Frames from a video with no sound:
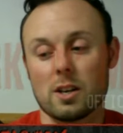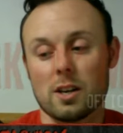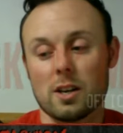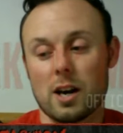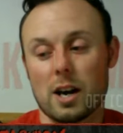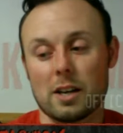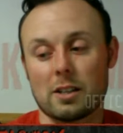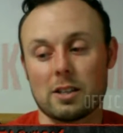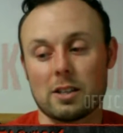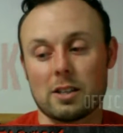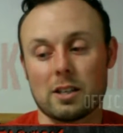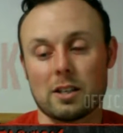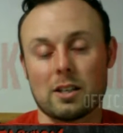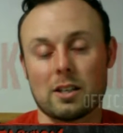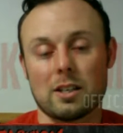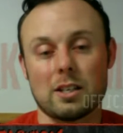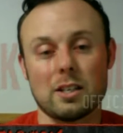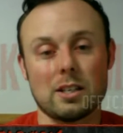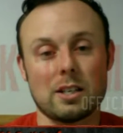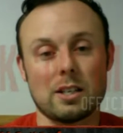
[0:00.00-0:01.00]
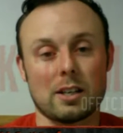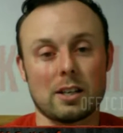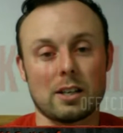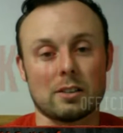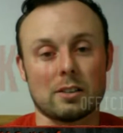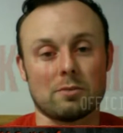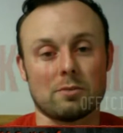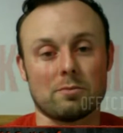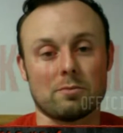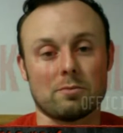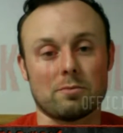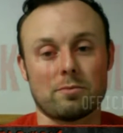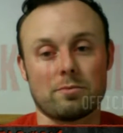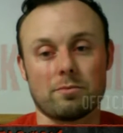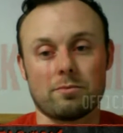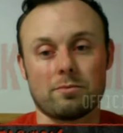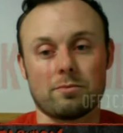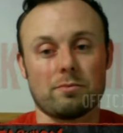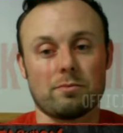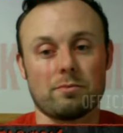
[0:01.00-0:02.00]
I think he kind of
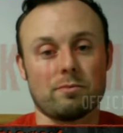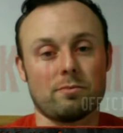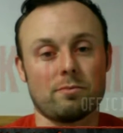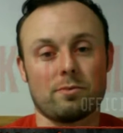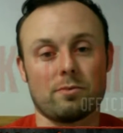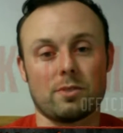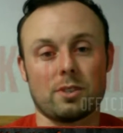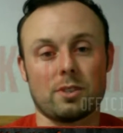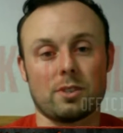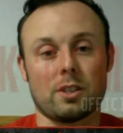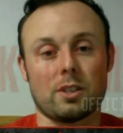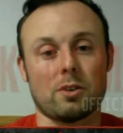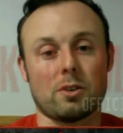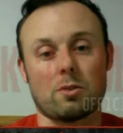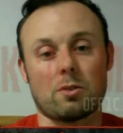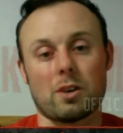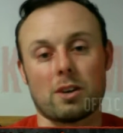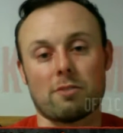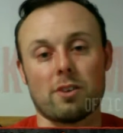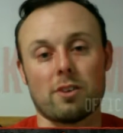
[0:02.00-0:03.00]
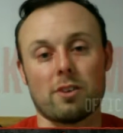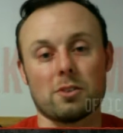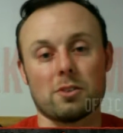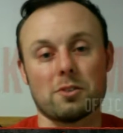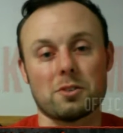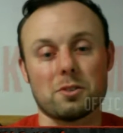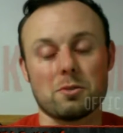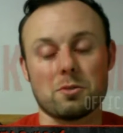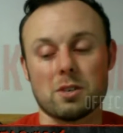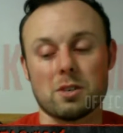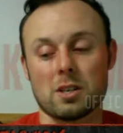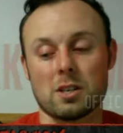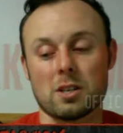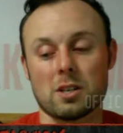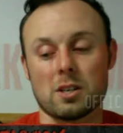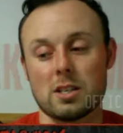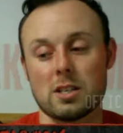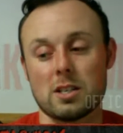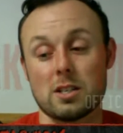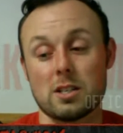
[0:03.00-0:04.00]
follows suit and
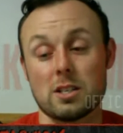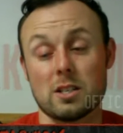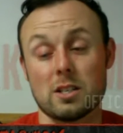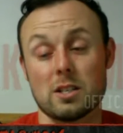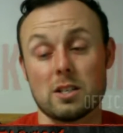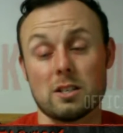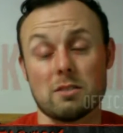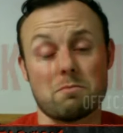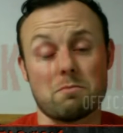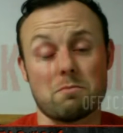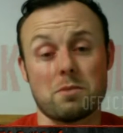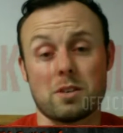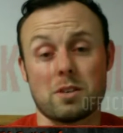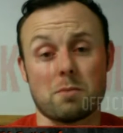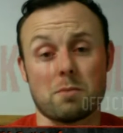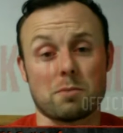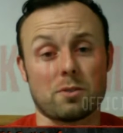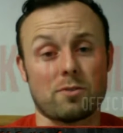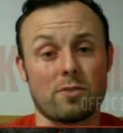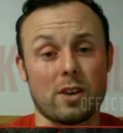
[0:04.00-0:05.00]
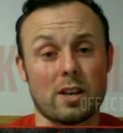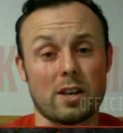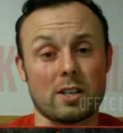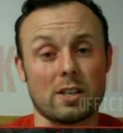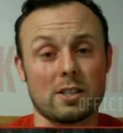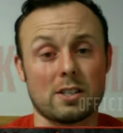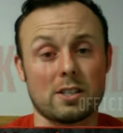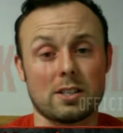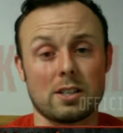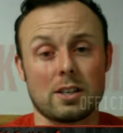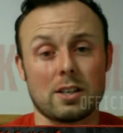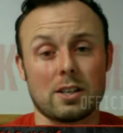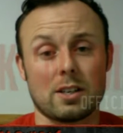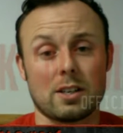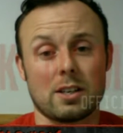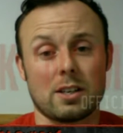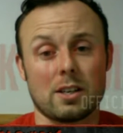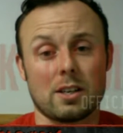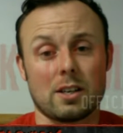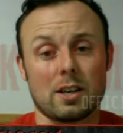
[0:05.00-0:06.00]
he becomes face.
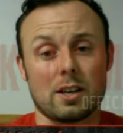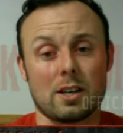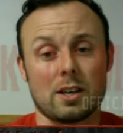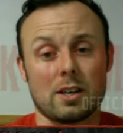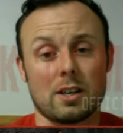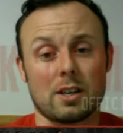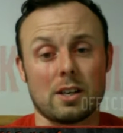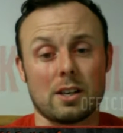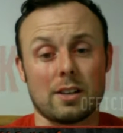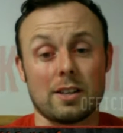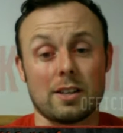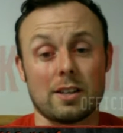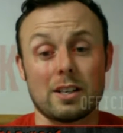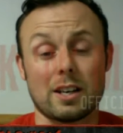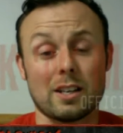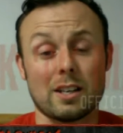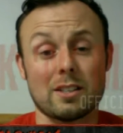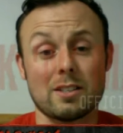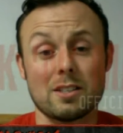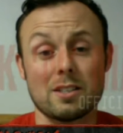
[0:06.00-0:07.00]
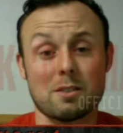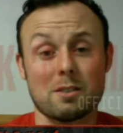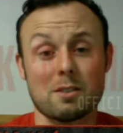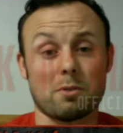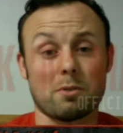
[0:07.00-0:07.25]
And then I think